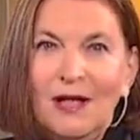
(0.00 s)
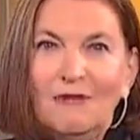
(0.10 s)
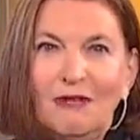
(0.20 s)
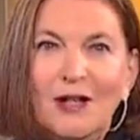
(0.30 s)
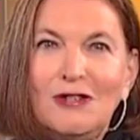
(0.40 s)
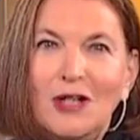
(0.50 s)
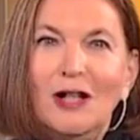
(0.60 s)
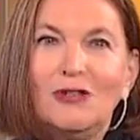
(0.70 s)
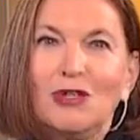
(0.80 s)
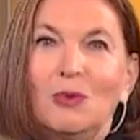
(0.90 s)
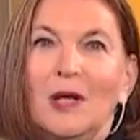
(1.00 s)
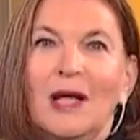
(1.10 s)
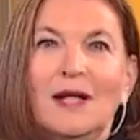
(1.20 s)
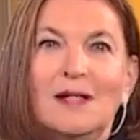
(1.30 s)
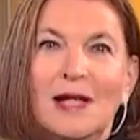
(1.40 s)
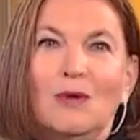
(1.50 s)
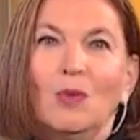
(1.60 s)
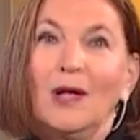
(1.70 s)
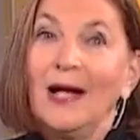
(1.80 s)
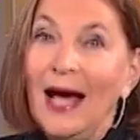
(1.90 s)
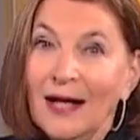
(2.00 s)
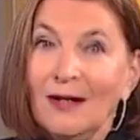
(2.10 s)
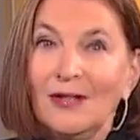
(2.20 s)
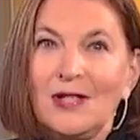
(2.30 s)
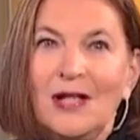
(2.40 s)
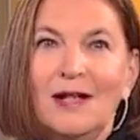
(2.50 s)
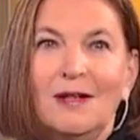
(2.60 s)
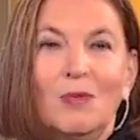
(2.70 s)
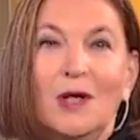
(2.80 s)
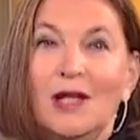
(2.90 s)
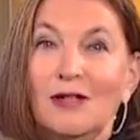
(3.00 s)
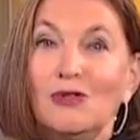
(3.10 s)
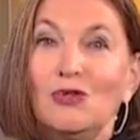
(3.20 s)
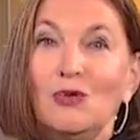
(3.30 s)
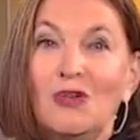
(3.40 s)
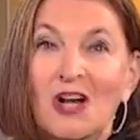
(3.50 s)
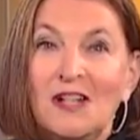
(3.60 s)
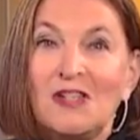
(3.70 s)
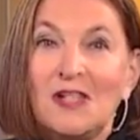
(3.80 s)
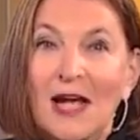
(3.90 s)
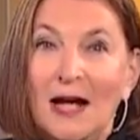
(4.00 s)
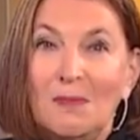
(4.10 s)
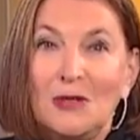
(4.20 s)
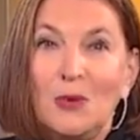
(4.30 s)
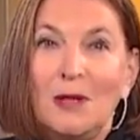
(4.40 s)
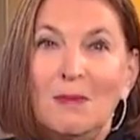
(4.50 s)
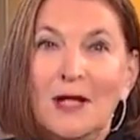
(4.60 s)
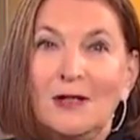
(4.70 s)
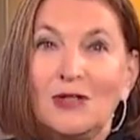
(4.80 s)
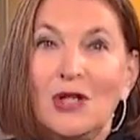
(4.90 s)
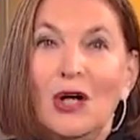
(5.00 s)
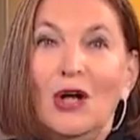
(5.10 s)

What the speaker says: In French culture, where kids eat what adults eat and where kids do not snack between meals,